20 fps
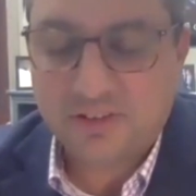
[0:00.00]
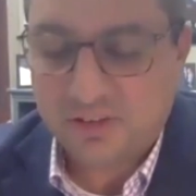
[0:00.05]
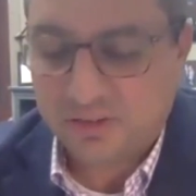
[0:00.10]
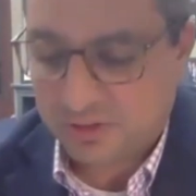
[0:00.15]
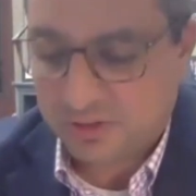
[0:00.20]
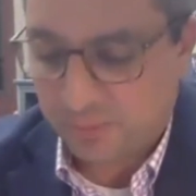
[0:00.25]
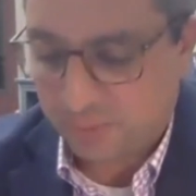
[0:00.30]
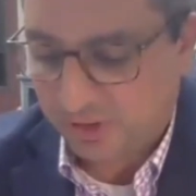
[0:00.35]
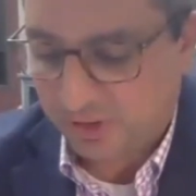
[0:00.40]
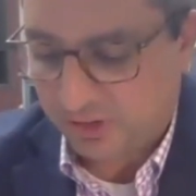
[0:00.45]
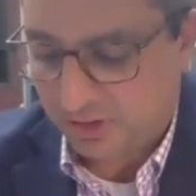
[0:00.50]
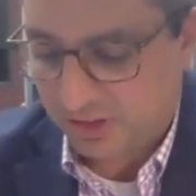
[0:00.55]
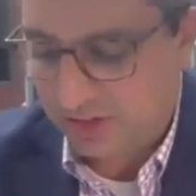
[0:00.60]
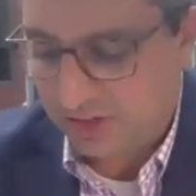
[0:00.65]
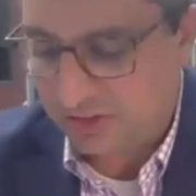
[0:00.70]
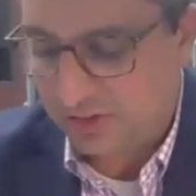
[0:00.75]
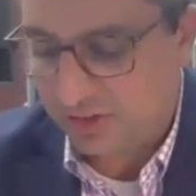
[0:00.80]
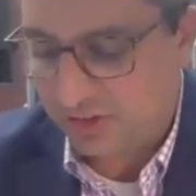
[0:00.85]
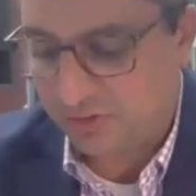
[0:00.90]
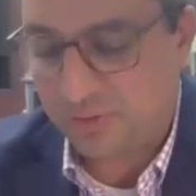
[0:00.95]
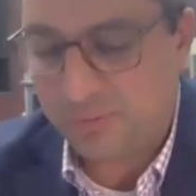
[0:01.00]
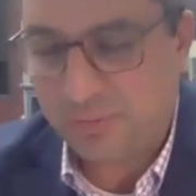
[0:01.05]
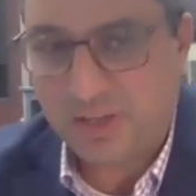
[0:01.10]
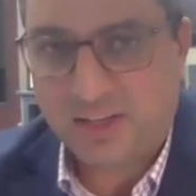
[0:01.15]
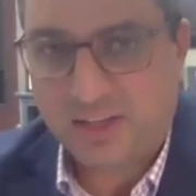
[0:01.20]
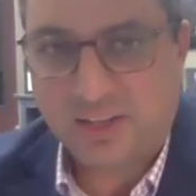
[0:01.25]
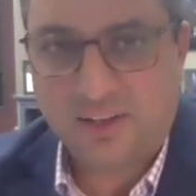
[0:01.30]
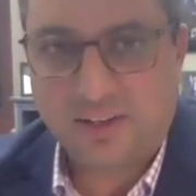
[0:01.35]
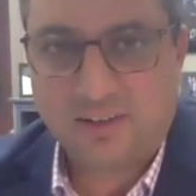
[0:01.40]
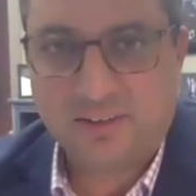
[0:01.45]
completely different
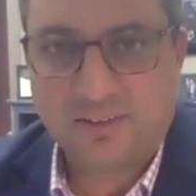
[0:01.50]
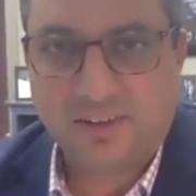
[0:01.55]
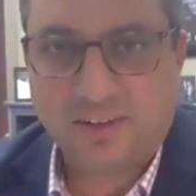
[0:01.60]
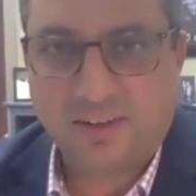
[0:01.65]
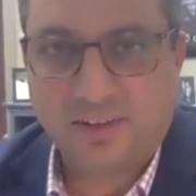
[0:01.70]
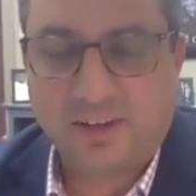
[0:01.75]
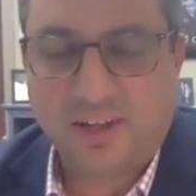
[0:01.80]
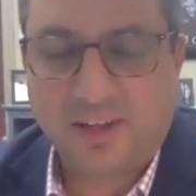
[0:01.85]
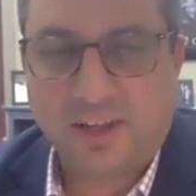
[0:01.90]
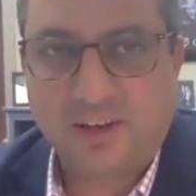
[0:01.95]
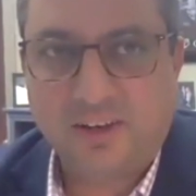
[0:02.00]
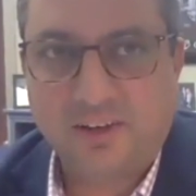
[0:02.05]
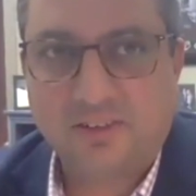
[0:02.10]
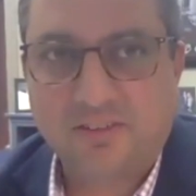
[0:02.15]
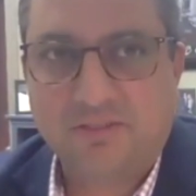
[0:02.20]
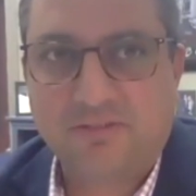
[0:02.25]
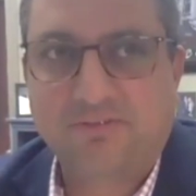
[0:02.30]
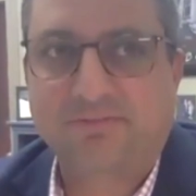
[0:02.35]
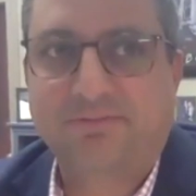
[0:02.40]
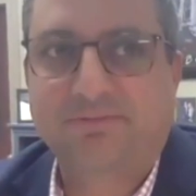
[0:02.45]
meaning in